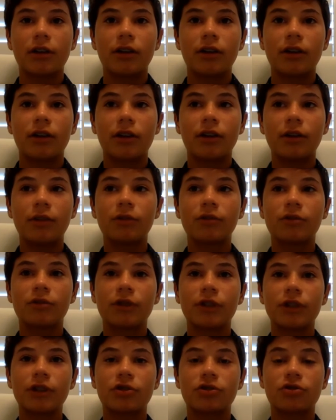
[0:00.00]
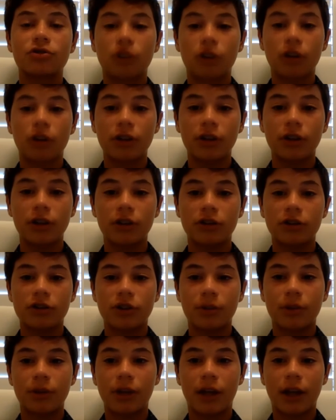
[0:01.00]
he was really struggling in
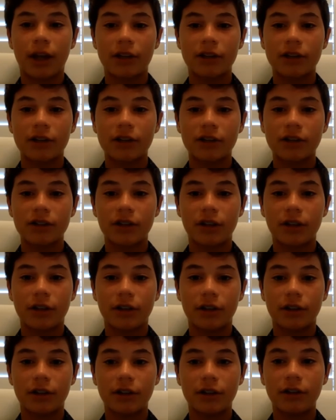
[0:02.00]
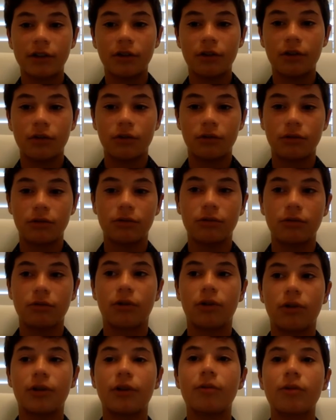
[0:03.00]
some classes, and he didn't know,
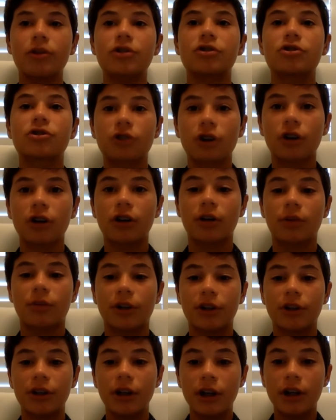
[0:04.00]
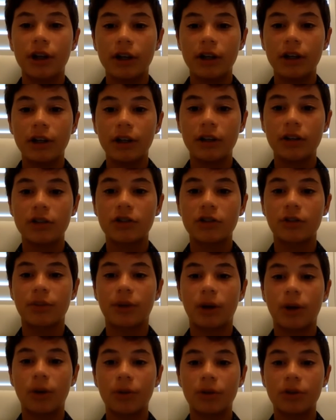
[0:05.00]
well, he wasn't struggling, but he needed some
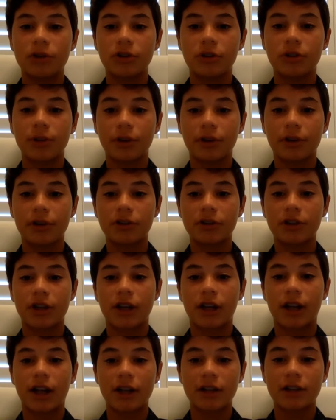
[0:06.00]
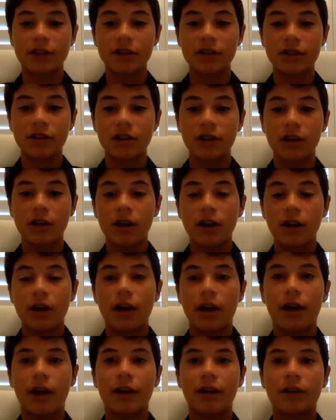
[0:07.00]
help in some areas in classes.
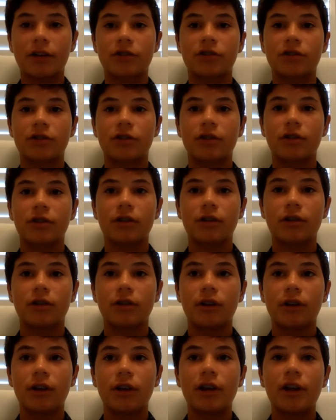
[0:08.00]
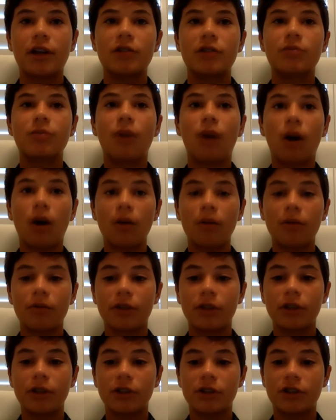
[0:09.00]
And his mom
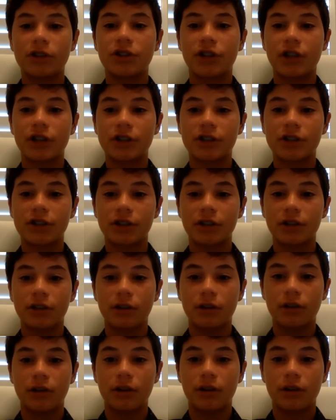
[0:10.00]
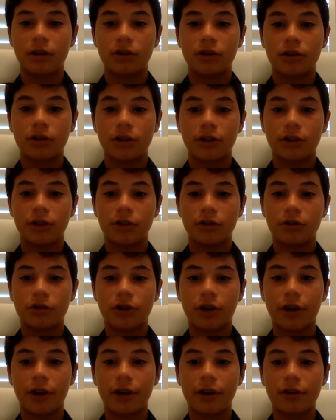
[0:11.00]
really suggested to
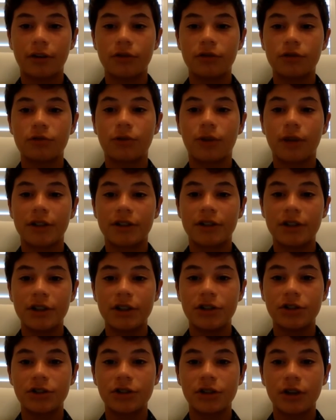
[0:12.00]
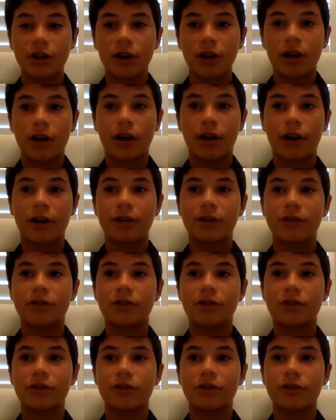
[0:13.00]
try and use YTeach, and